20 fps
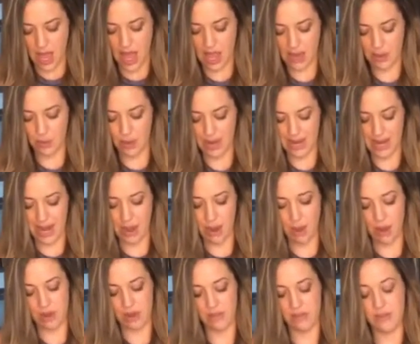I weighed
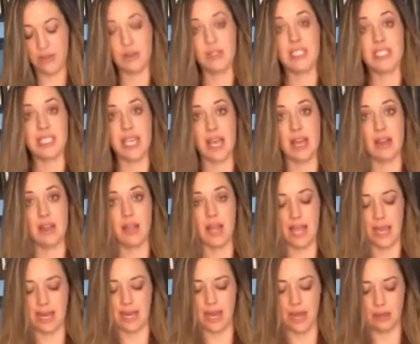out on a food scale
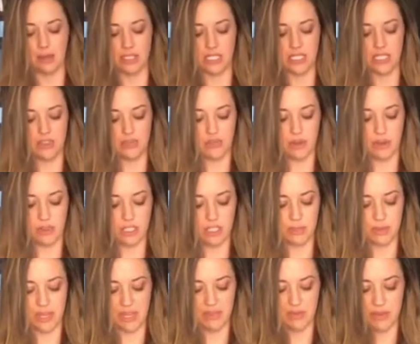8 ounces of
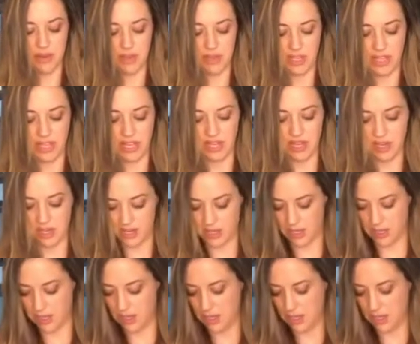roast beef earlier.